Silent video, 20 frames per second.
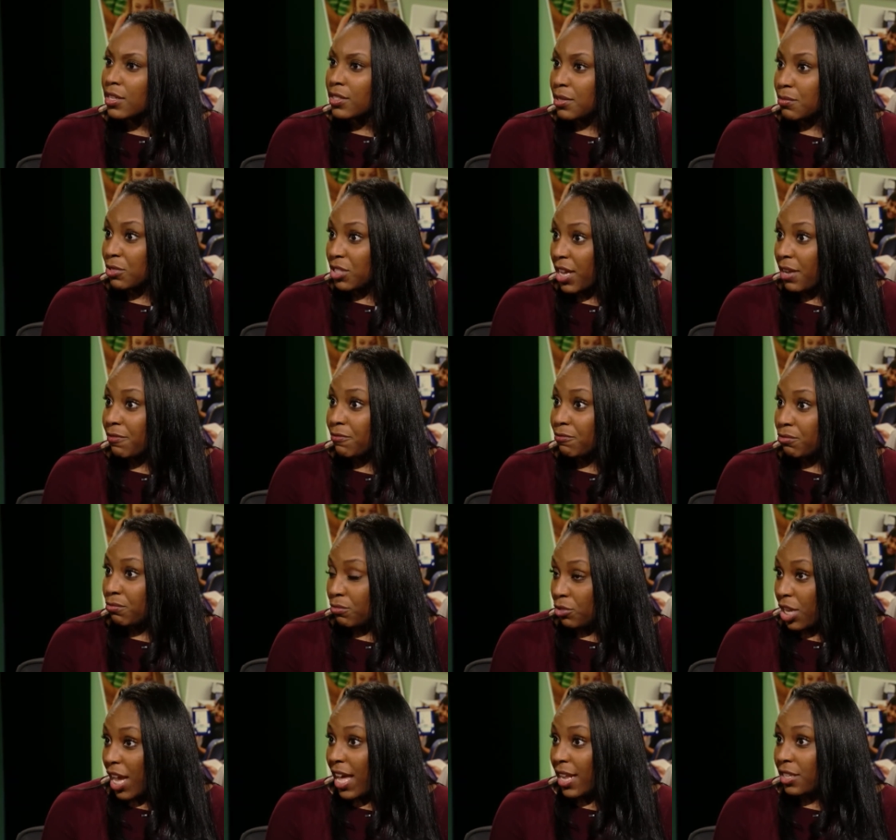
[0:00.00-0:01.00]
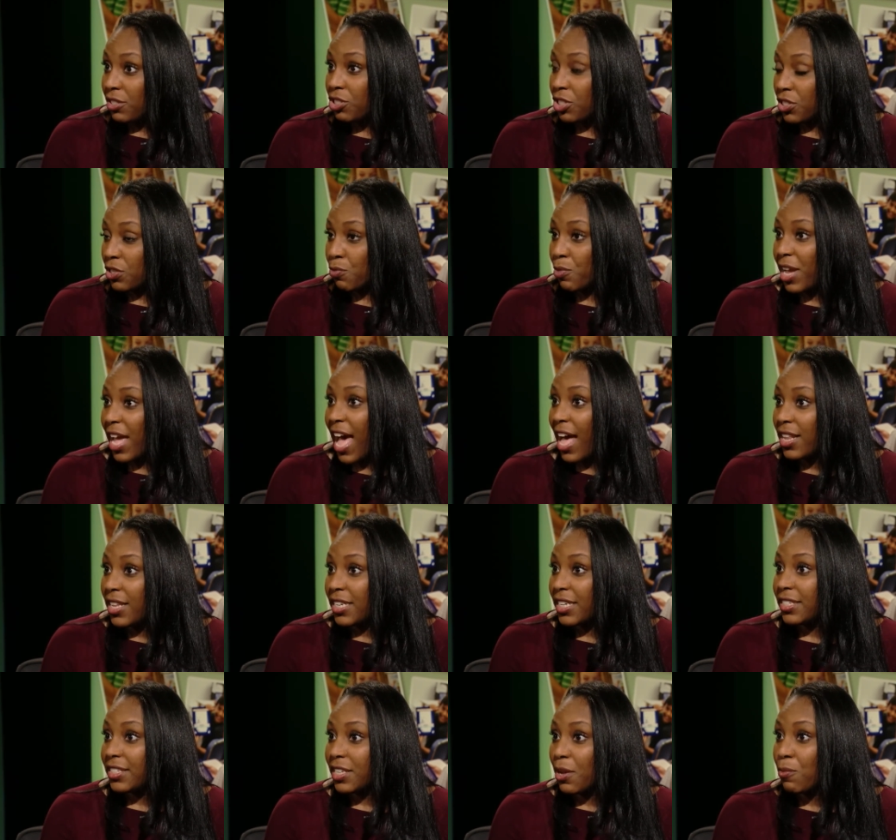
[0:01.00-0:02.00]
some tough challenges and
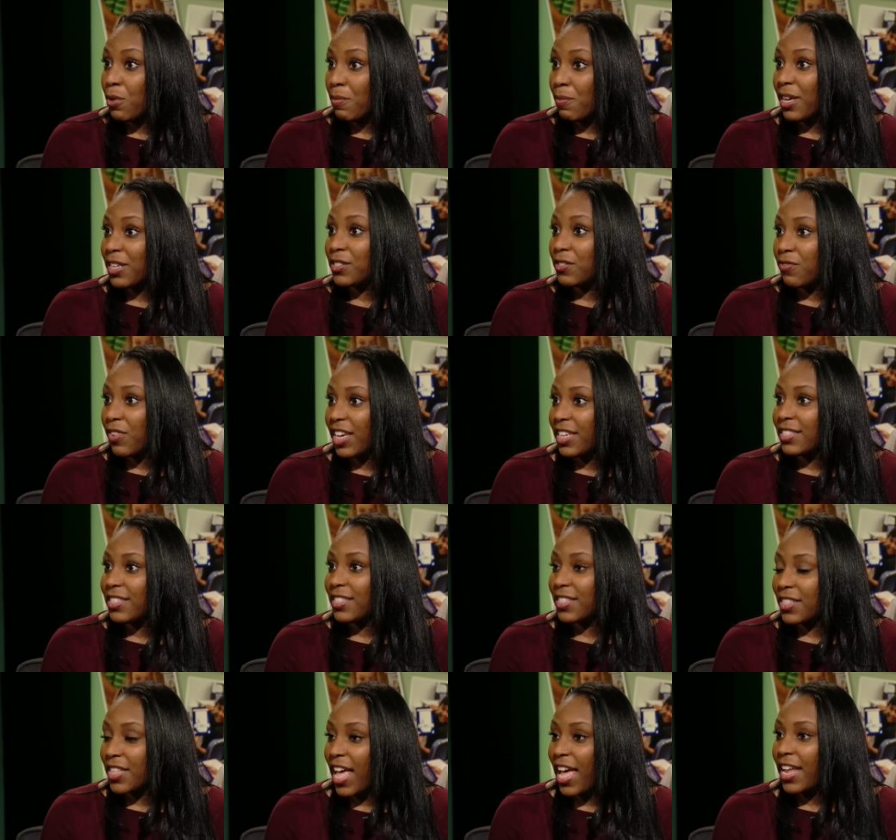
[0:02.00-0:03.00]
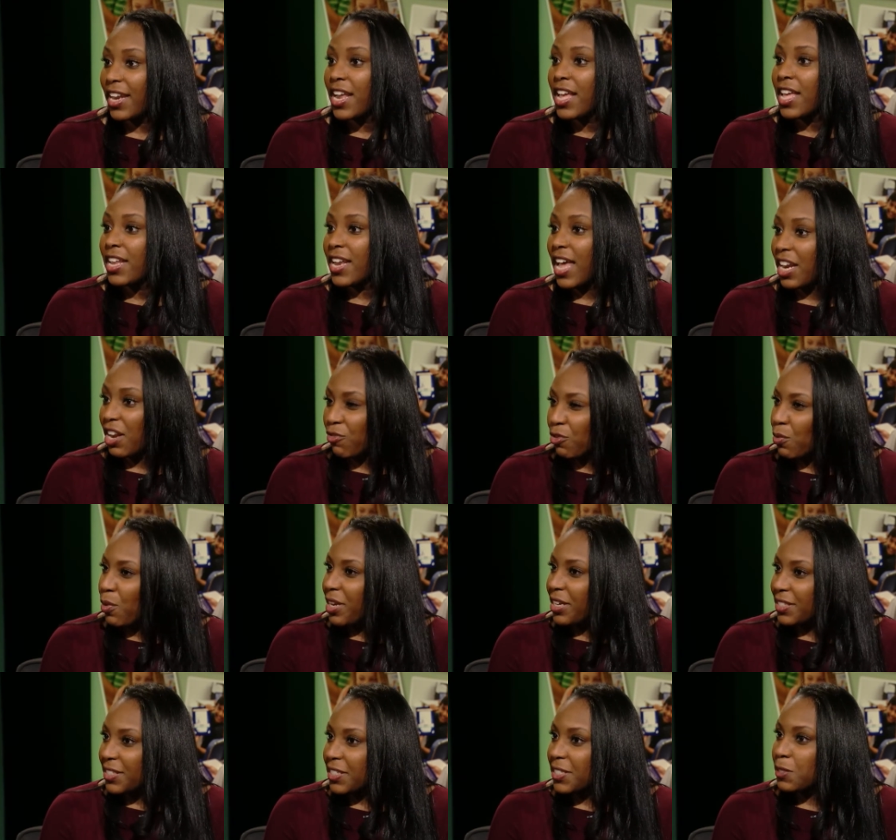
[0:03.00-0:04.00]
realities that we must face is that not
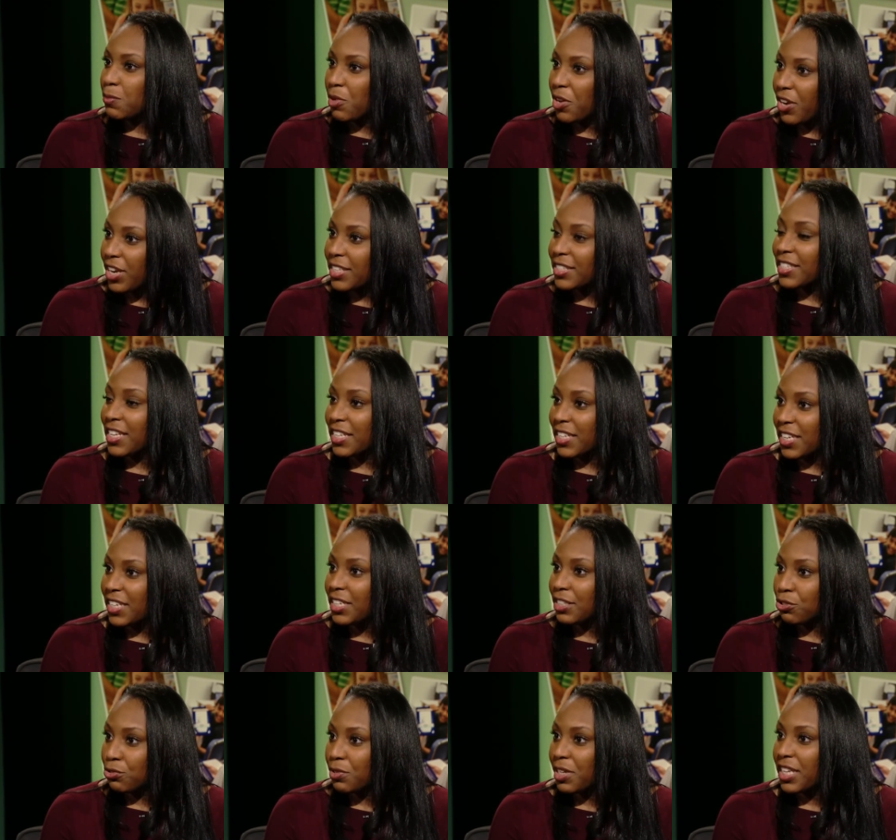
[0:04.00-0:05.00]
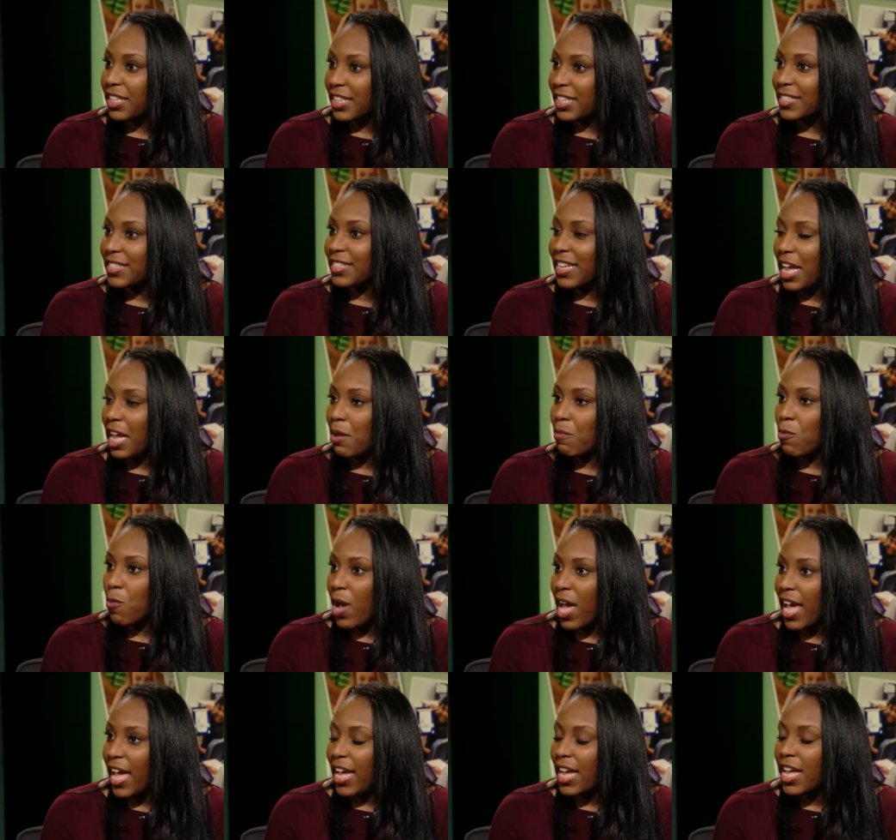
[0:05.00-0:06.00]
everyone is experiencing the district in the same
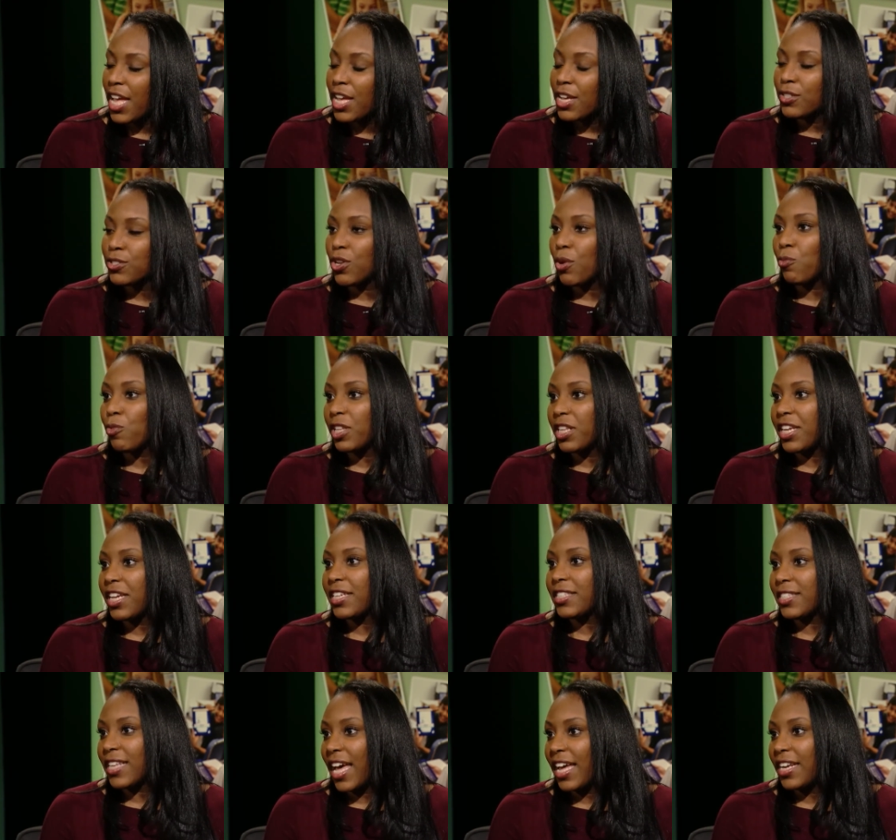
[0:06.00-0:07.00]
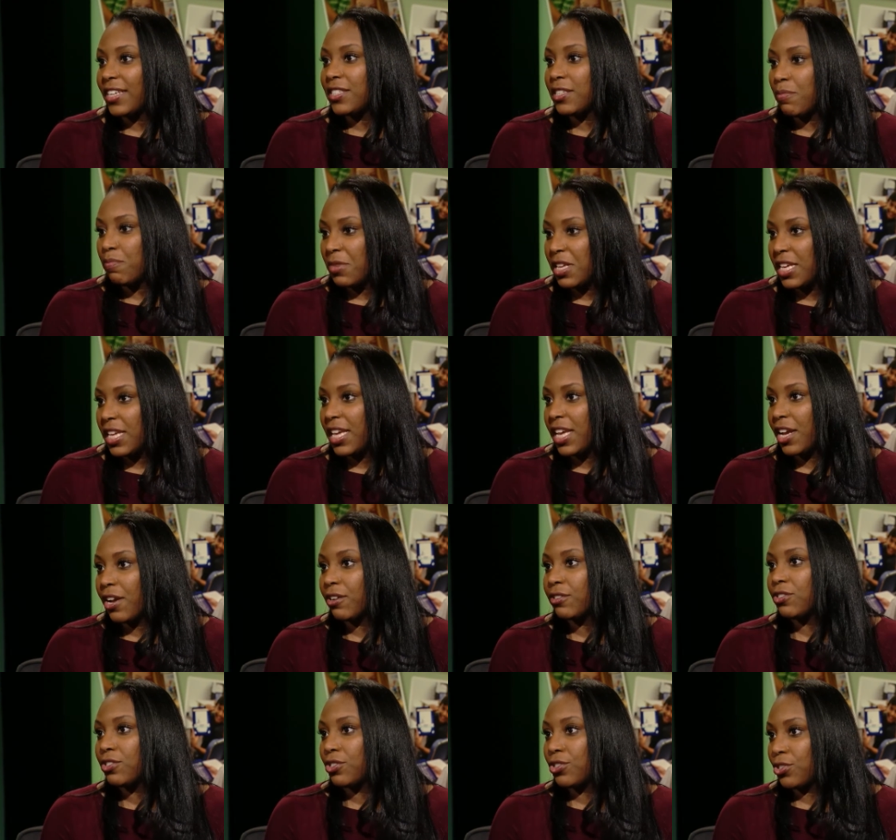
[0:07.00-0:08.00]
way. So I'm really excited to be
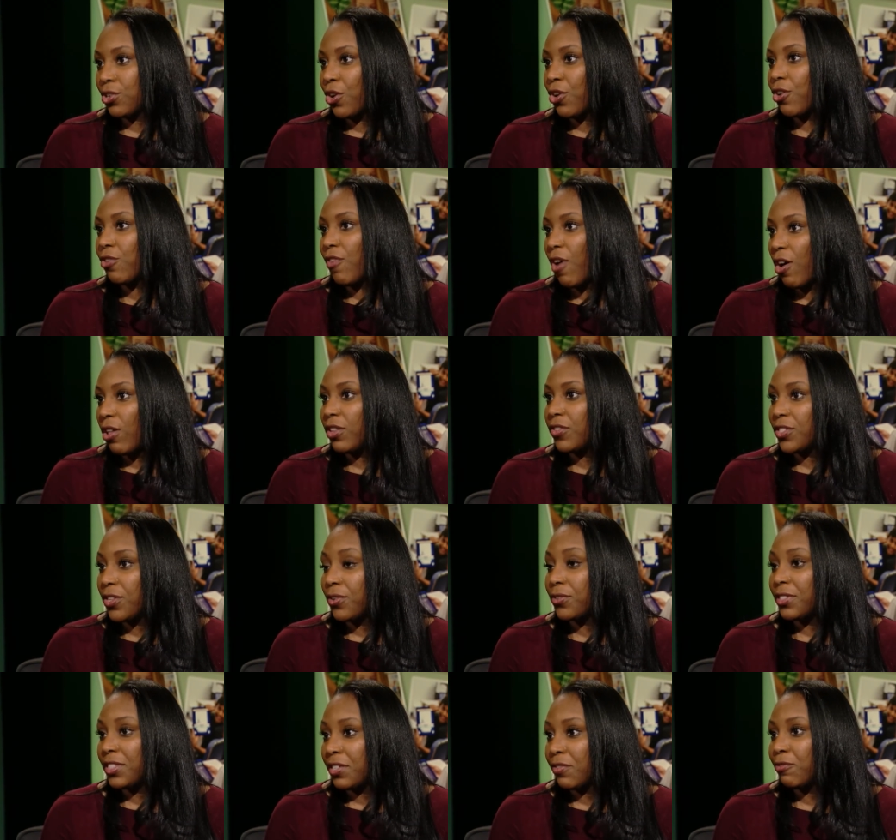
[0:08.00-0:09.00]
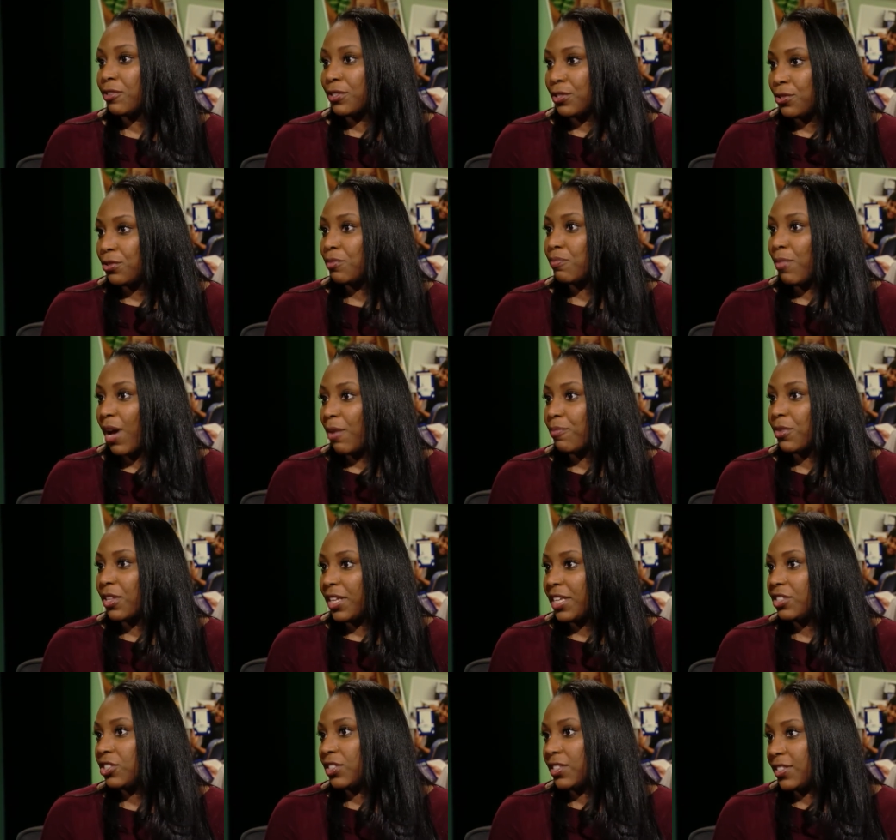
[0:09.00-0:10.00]
here to serve all of those different student
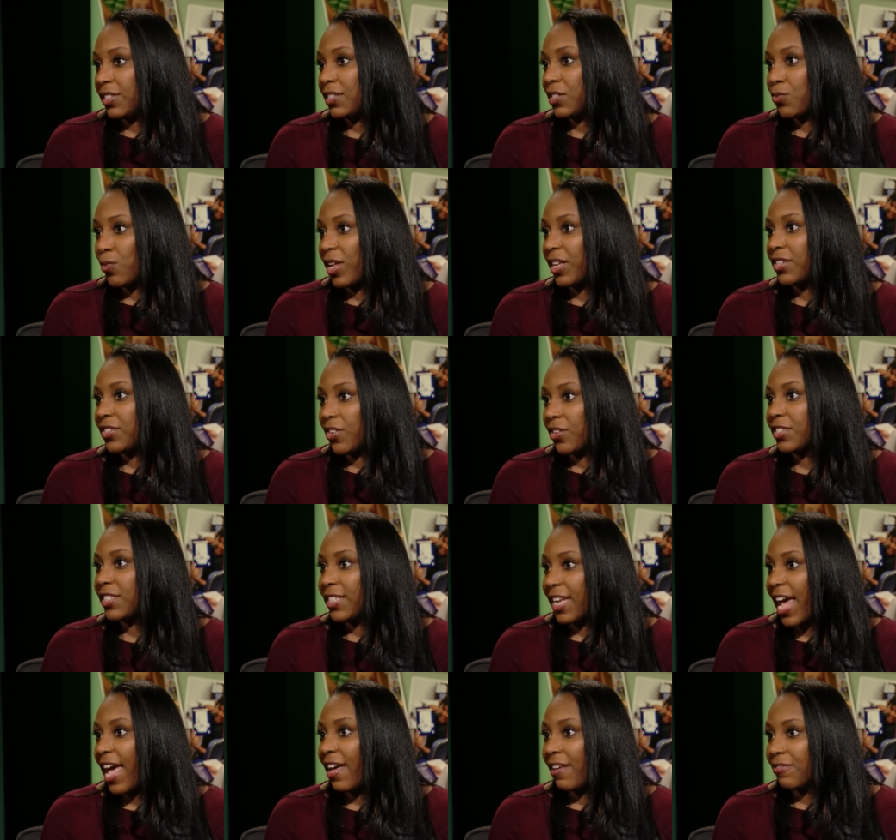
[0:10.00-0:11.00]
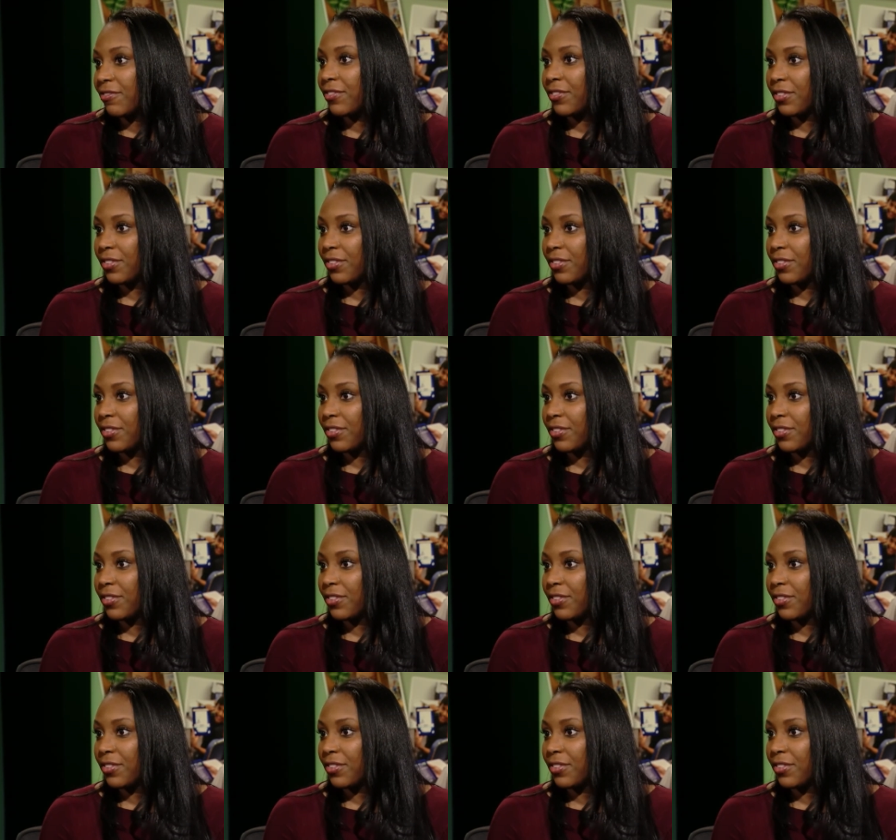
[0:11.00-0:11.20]
populations as well as our staff.